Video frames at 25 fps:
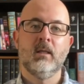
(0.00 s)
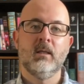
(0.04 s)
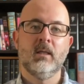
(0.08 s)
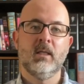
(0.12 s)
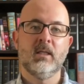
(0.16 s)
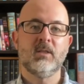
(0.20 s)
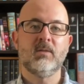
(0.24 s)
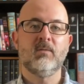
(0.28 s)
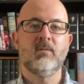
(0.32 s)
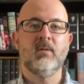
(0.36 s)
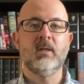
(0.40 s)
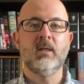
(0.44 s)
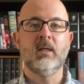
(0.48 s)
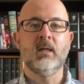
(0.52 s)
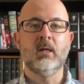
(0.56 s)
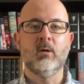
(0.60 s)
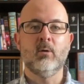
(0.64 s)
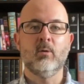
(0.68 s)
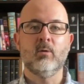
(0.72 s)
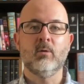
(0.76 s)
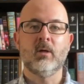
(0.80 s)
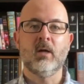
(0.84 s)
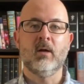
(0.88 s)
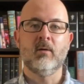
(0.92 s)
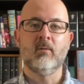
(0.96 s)
This
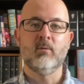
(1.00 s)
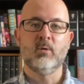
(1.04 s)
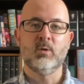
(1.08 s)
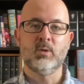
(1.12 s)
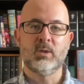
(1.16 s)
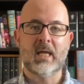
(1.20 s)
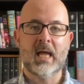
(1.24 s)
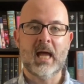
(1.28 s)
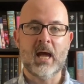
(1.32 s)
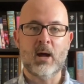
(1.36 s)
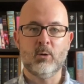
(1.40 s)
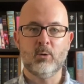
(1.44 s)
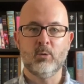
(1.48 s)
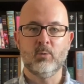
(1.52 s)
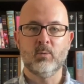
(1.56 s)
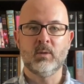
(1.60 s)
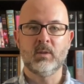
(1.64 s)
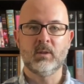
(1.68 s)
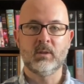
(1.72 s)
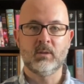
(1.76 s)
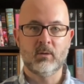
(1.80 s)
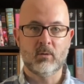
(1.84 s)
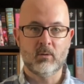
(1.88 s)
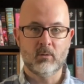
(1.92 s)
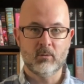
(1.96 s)
video covers how to
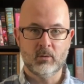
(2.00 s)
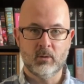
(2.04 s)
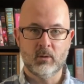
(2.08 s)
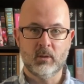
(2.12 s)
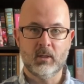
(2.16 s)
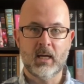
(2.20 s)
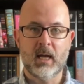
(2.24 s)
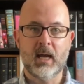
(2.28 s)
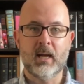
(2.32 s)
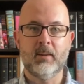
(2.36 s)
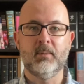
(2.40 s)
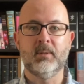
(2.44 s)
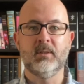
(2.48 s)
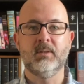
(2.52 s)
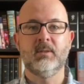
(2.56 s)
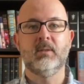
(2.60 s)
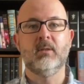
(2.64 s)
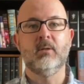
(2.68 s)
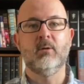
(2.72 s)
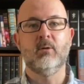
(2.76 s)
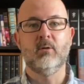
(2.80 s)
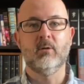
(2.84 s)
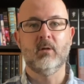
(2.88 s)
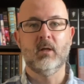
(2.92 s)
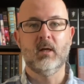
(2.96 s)
install good habits
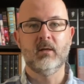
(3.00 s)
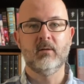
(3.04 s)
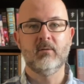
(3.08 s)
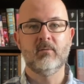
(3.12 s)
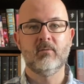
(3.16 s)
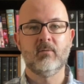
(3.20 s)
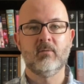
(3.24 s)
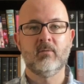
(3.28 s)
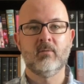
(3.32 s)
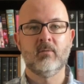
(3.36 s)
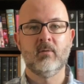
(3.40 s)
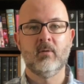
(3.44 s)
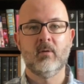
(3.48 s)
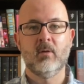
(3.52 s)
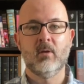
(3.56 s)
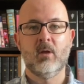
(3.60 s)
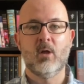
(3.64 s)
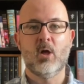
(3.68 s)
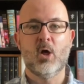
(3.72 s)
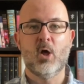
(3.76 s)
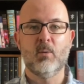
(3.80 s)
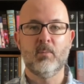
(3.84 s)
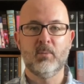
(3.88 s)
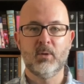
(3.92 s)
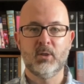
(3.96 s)
in your life.
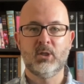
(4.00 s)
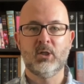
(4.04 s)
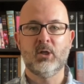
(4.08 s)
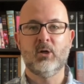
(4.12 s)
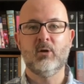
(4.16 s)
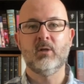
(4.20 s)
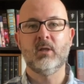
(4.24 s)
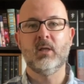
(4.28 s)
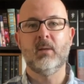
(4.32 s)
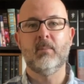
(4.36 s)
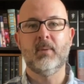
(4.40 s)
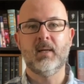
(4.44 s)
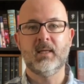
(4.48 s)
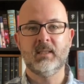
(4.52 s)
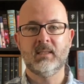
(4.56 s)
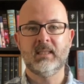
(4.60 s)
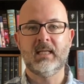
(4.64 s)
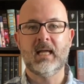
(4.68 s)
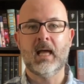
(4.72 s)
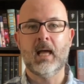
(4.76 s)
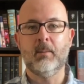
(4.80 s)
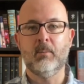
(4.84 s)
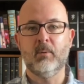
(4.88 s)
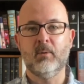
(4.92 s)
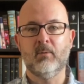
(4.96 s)
I'll be sharing the best
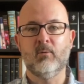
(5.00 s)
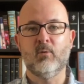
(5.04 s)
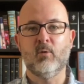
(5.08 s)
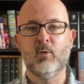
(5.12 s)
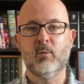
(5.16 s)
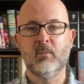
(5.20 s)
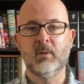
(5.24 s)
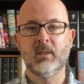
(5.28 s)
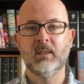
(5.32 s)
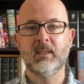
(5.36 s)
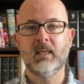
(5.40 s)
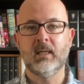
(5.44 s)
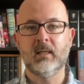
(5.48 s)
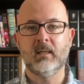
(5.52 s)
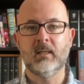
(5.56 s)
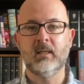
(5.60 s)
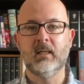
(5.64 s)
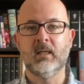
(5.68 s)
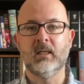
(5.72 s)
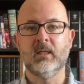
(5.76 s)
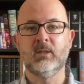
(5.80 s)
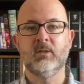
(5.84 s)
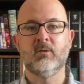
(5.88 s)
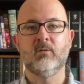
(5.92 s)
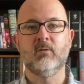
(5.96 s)
habit-forming
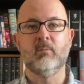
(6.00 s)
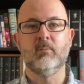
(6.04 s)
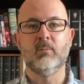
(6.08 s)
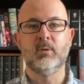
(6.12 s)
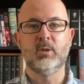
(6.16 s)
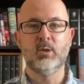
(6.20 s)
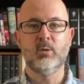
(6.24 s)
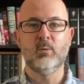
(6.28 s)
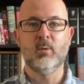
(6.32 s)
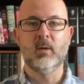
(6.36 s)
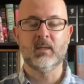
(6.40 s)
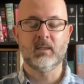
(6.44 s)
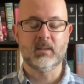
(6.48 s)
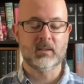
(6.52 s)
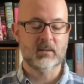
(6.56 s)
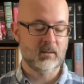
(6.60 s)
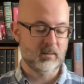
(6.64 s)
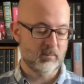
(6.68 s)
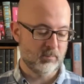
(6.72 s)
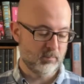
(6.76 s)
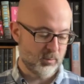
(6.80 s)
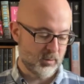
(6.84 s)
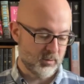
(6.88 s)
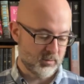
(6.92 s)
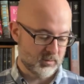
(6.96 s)
techniques from two
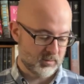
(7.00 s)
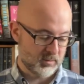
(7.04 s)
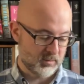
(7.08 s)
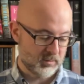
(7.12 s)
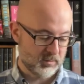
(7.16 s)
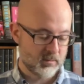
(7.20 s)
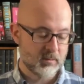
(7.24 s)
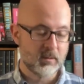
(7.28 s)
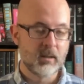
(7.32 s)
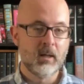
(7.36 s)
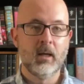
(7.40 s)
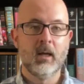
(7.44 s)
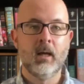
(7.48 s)
excellent books,